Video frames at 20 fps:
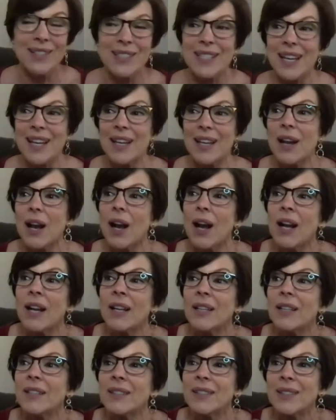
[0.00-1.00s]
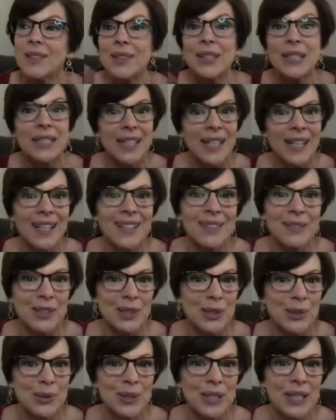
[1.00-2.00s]
again,
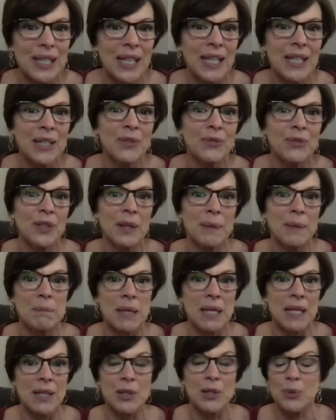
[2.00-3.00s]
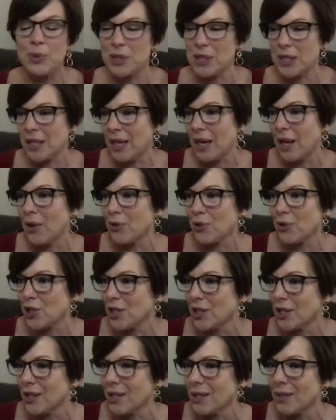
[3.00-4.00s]
the creative in me, there was a couch
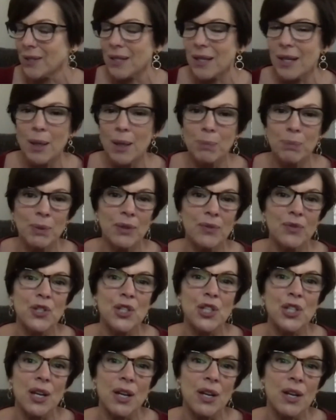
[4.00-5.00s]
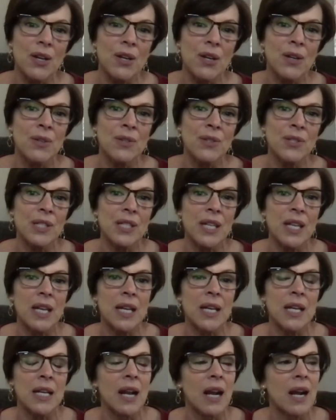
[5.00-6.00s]
in there and a couple of chairs,
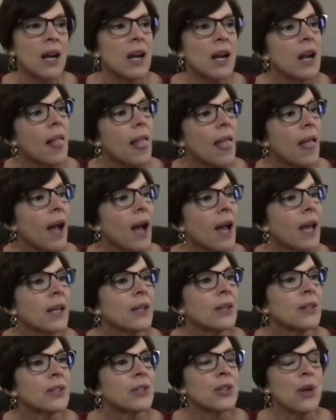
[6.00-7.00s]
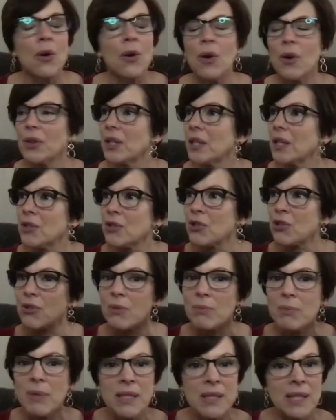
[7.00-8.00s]
and all the
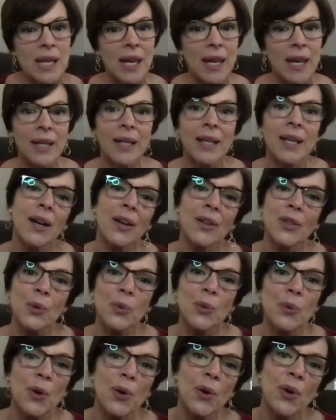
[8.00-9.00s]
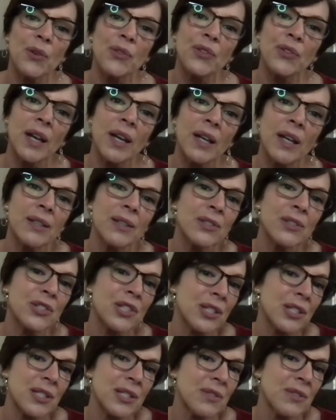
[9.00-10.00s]
instruments hanging on the walls. I could
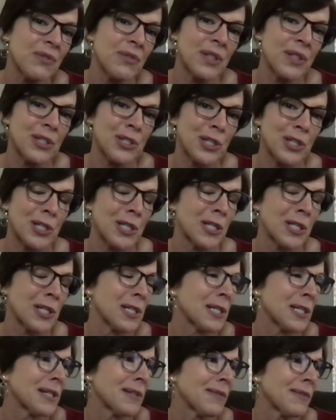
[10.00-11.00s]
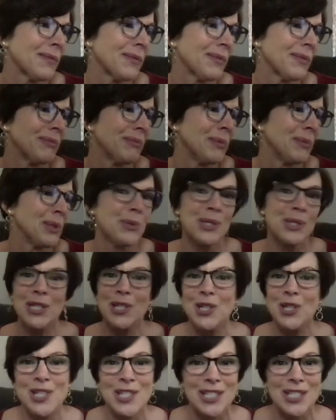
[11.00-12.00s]
just envision
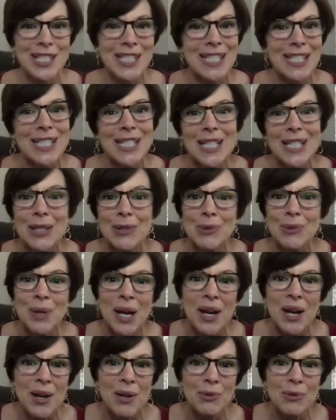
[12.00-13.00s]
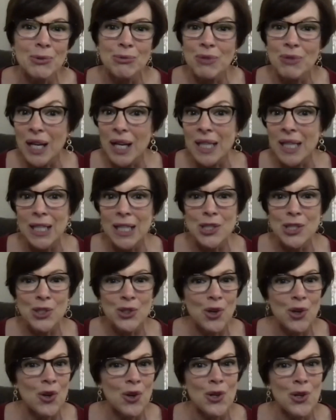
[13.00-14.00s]
musicians sitting around writing
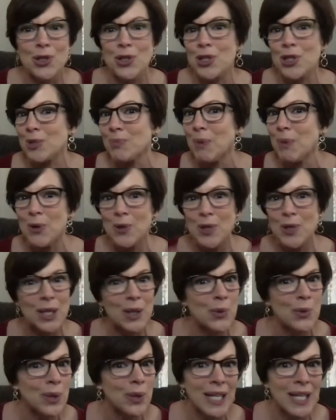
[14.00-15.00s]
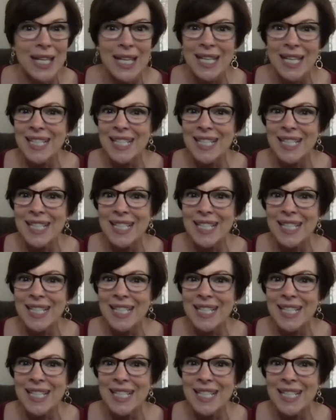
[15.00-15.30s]
songs, smoking weed,